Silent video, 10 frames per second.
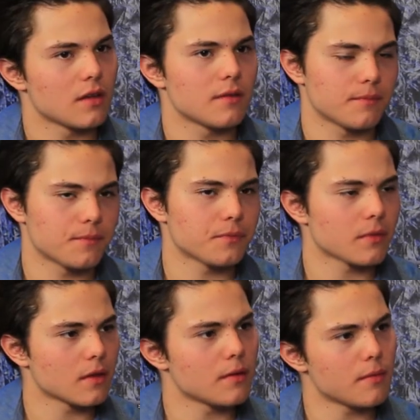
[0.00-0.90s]
How does that
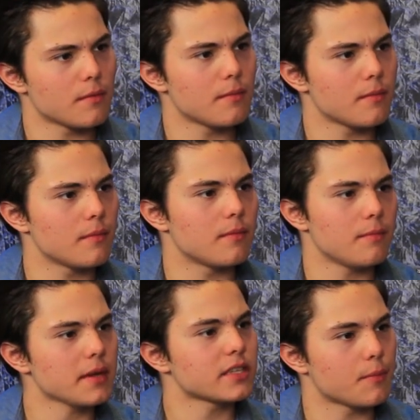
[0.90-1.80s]
normally work for you?
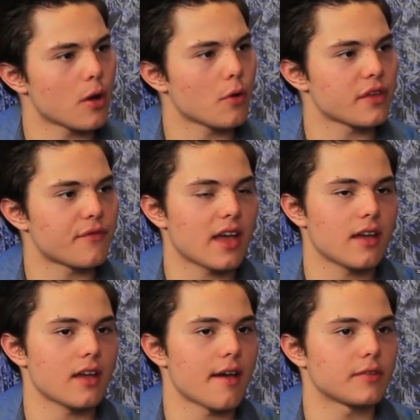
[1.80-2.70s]
Mix of both. If I
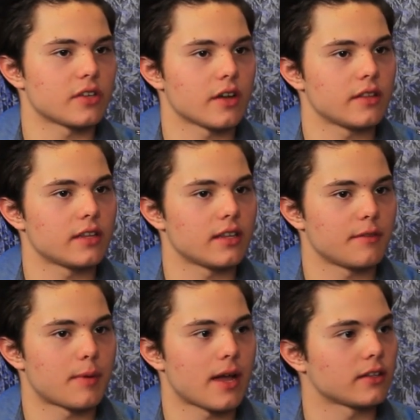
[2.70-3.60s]
have a ton that
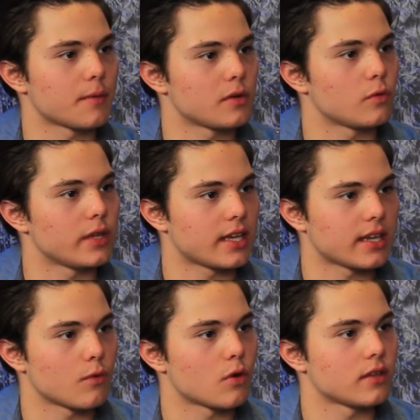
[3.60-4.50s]
have piled up in a week
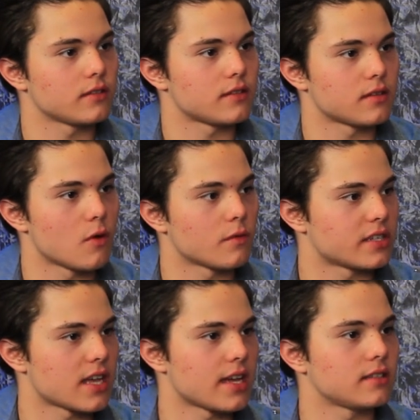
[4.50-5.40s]
and I want some
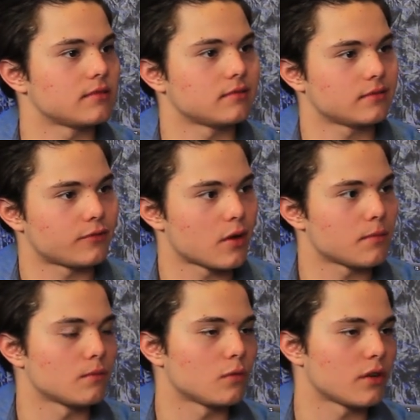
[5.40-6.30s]
oversight
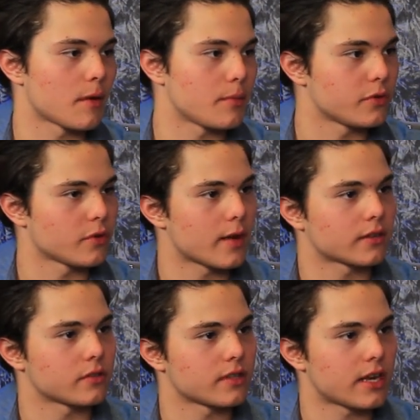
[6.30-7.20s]
from one of our booth
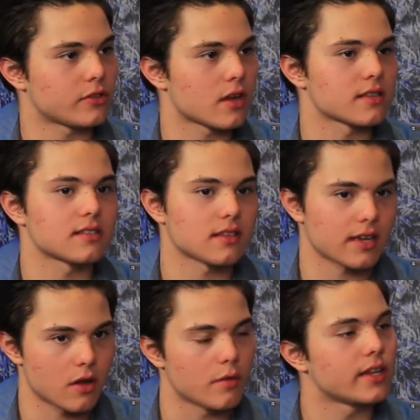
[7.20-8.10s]
directors that I trust,
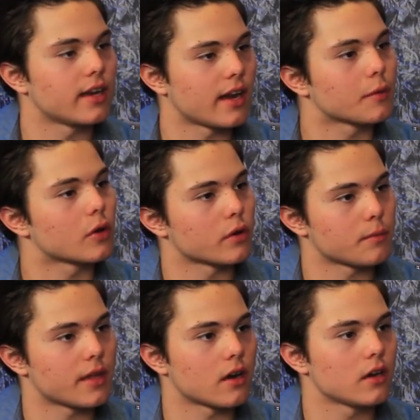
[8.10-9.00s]
I go in and I record
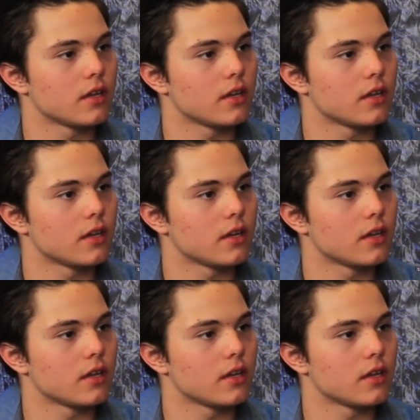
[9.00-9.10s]
them there.